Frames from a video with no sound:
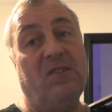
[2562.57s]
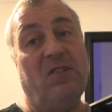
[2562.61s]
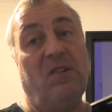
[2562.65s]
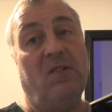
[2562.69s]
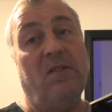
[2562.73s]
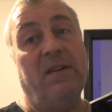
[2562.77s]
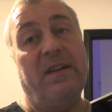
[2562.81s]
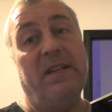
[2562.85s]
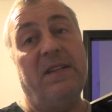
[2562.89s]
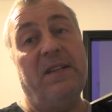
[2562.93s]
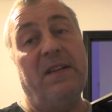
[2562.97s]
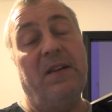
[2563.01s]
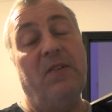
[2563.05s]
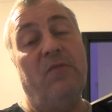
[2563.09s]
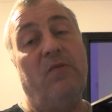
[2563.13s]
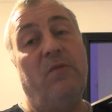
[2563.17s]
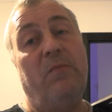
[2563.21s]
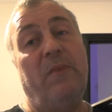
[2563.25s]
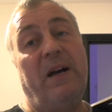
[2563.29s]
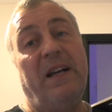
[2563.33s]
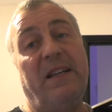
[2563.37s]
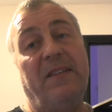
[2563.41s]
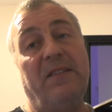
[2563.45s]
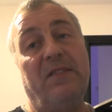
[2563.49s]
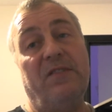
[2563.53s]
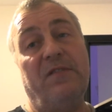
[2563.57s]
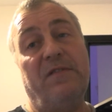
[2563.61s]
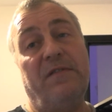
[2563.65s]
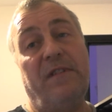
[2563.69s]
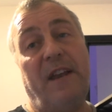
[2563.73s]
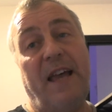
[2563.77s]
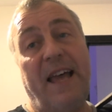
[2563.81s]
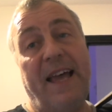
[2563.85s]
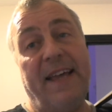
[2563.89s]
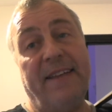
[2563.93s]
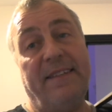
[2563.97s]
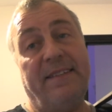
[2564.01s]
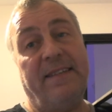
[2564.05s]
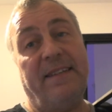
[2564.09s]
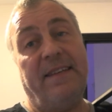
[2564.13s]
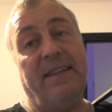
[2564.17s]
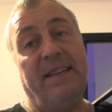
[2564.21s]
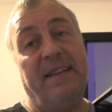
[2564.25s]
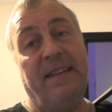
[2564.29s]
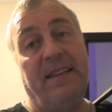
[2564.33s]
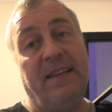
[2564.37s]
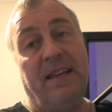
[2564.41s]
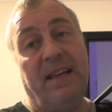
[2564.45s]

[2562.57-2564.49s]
side remains flat,